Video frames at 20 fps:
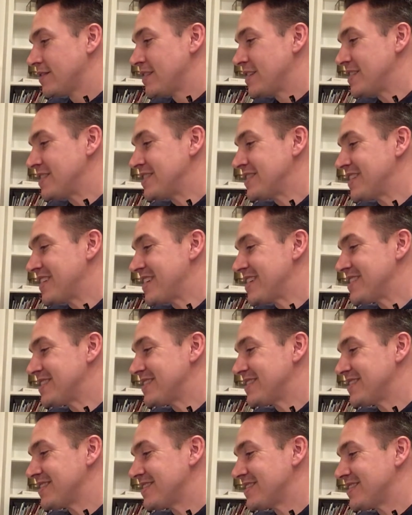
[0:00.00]
He says,
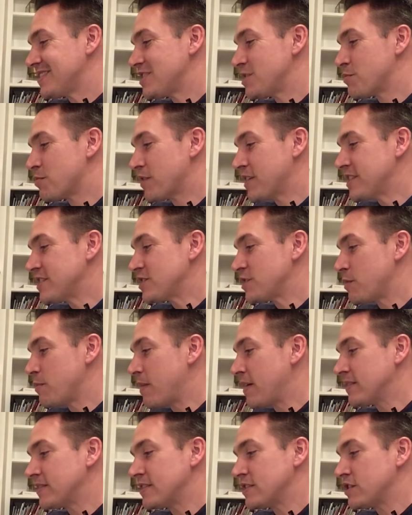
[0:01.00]
to preach the
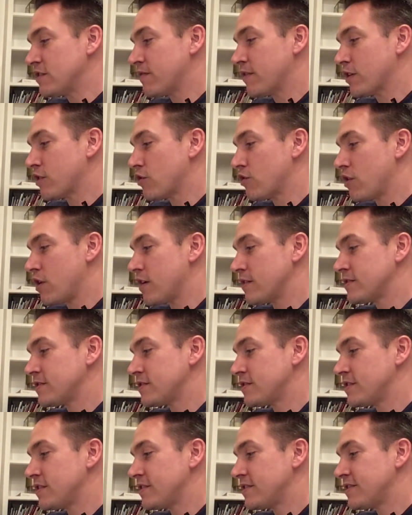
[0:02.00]
message of the
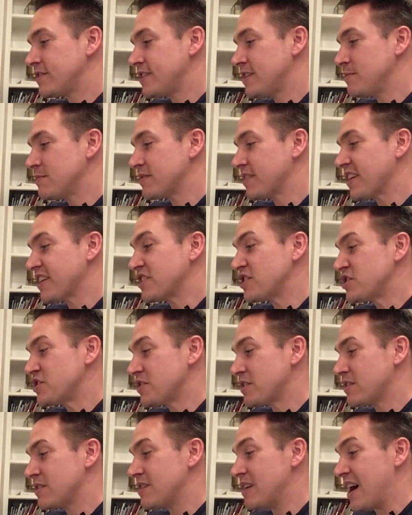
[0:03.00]
cross seems like
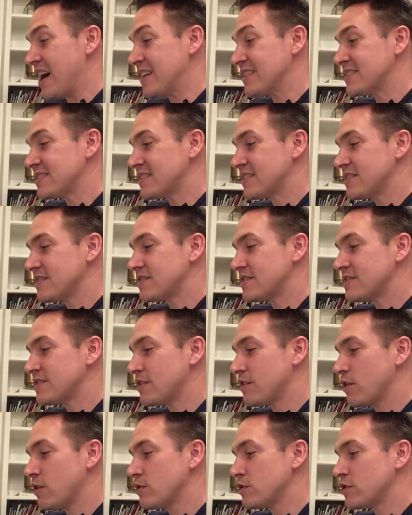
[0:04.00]
sheer nonsense to
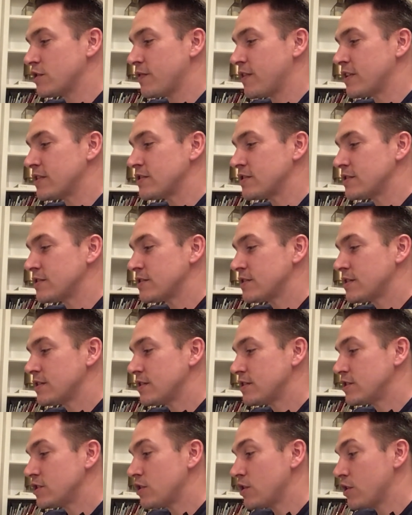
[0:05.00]
those of us,
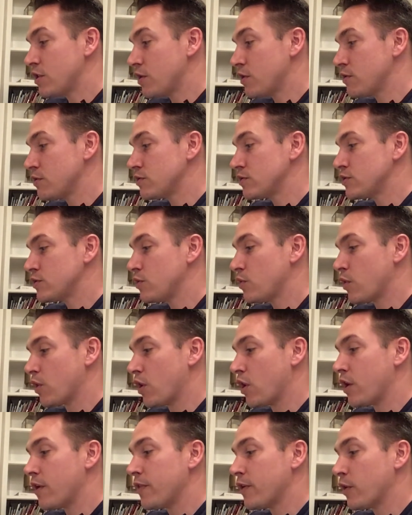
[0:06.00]
to those who are
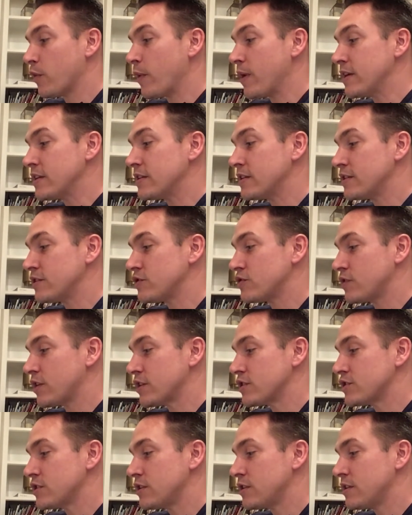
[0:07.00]
on their way to
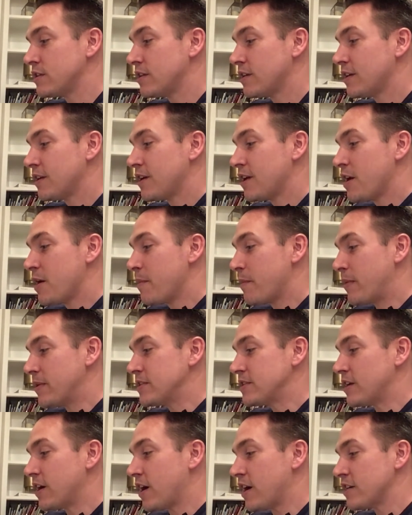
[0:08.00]
destruction, but
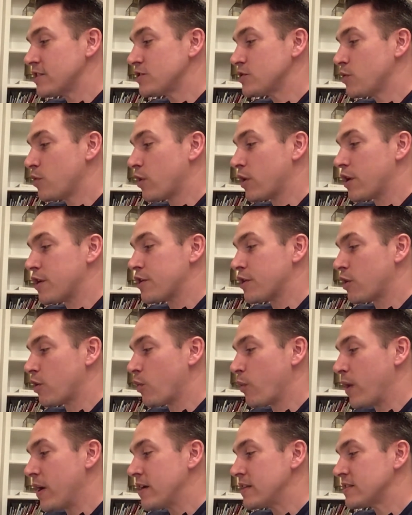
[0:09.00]
to us who are on our
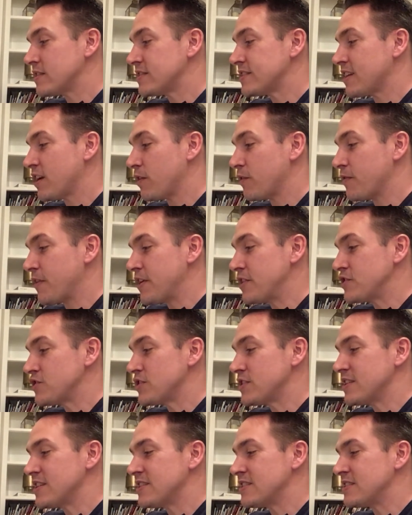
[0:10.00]
way to
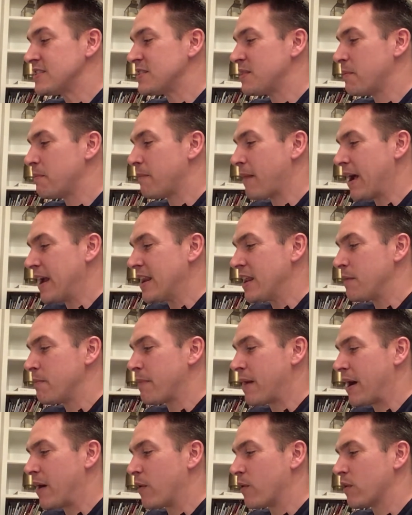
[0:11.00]
salvation is the mighty
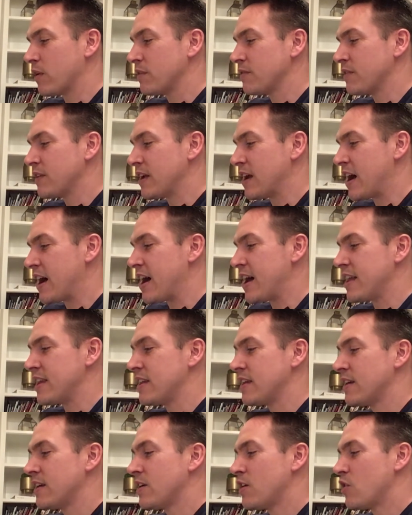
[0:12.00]
power of God
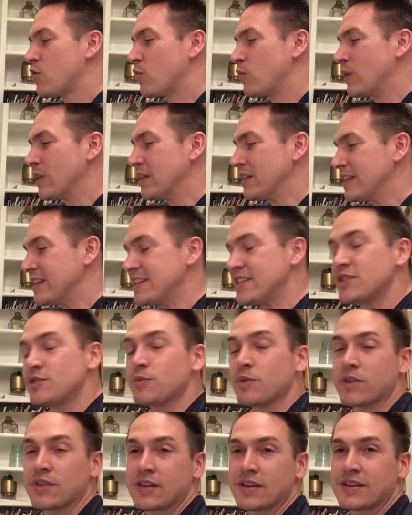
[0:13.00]
released
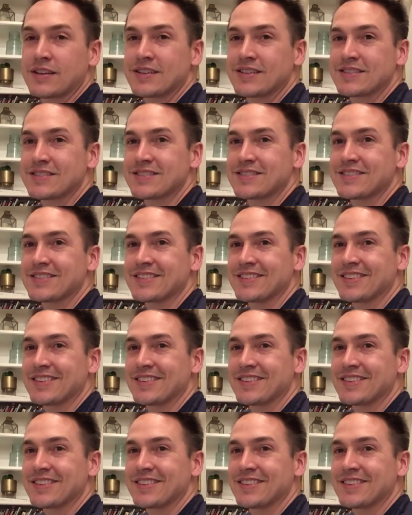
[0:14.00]
within us.